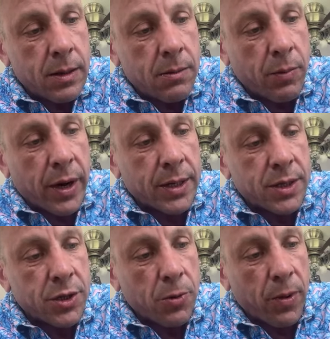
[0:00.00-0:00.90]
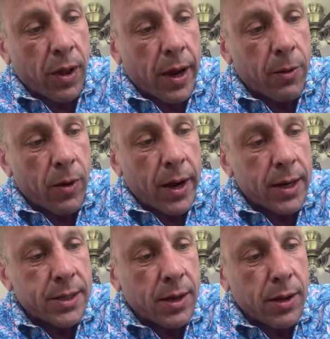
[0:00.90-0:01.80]
But it's super lightweight.
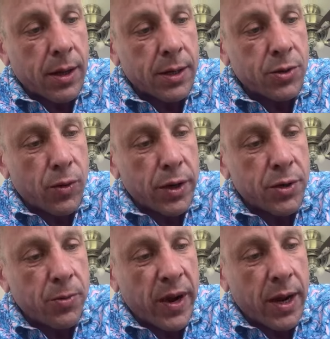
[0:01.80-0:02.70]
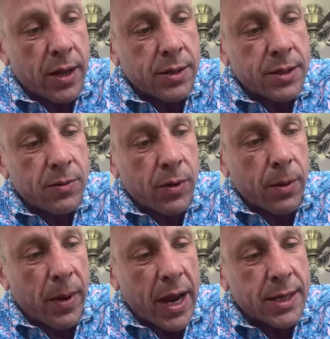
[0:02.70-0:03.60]
It's only like 22 pounds with a
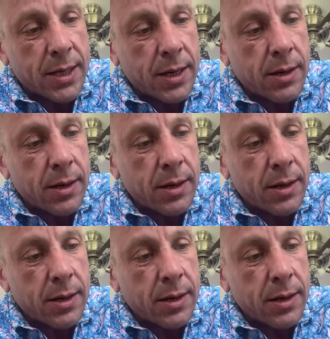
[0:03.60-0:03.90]
basket.